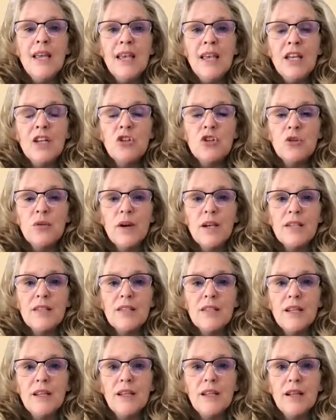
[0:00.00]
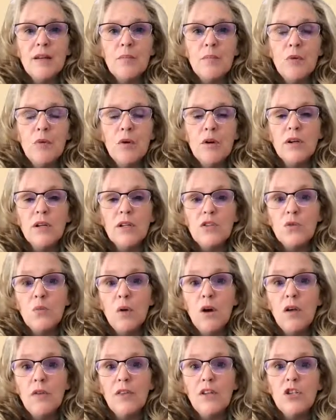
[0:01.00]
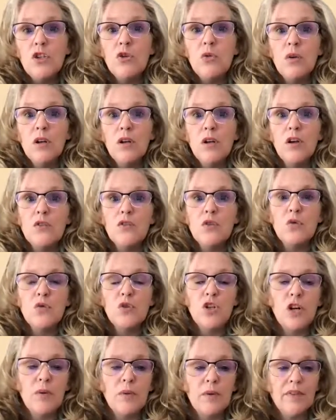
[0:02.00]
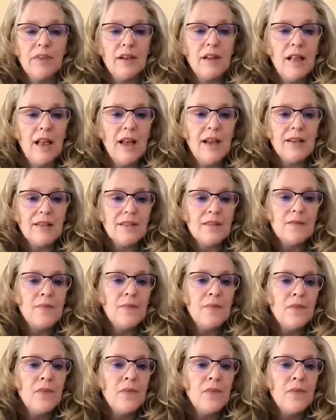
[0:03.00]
interesting and important as well that you can also share with the class.